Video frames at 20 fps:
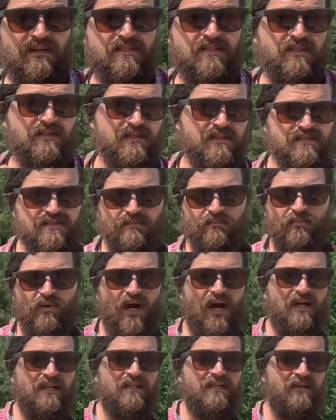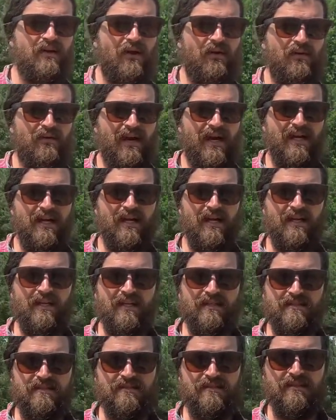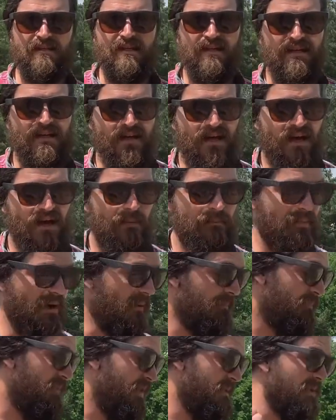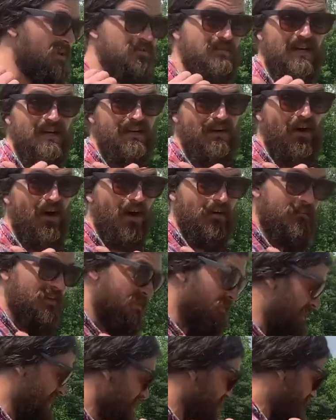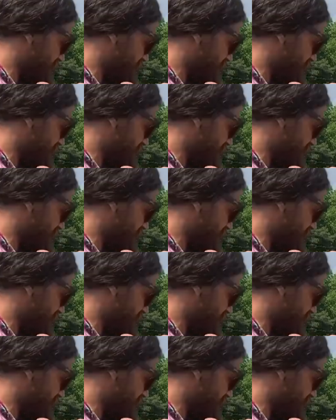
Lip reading: too, there's some broccoli growing right here that's pretty much ready to harvest. We can